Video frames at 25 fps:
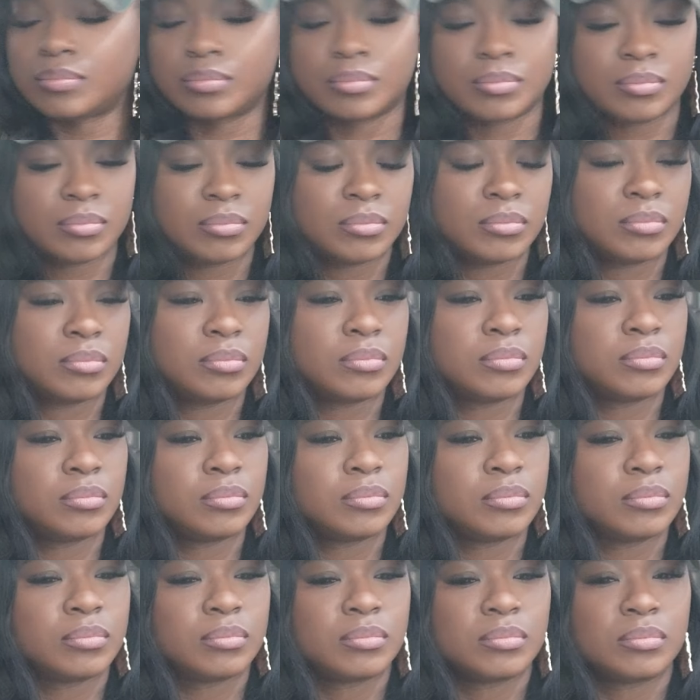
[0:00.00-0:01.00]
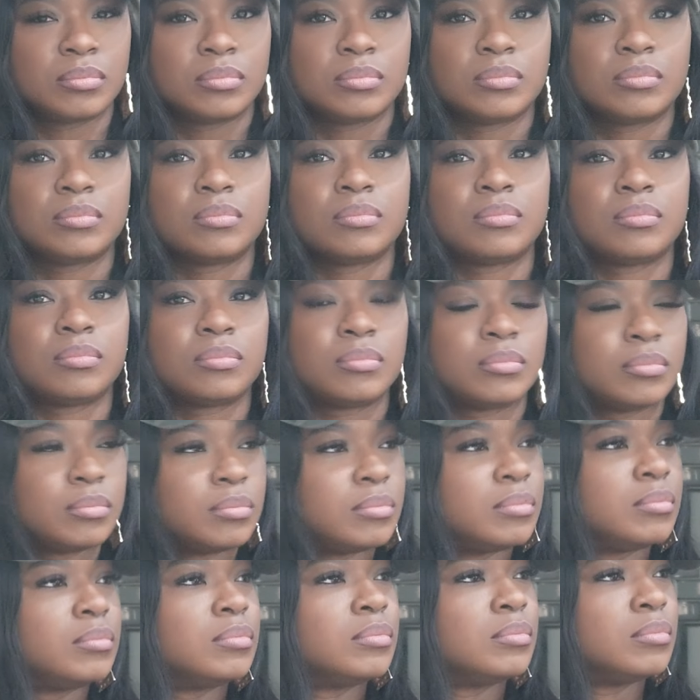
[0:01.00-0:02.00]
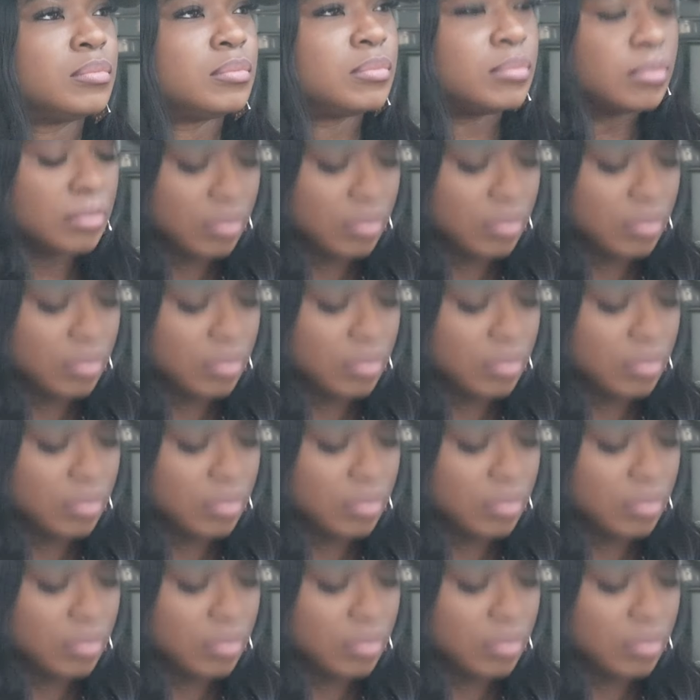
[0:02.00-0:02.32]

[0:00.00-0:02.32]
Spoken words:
(silent)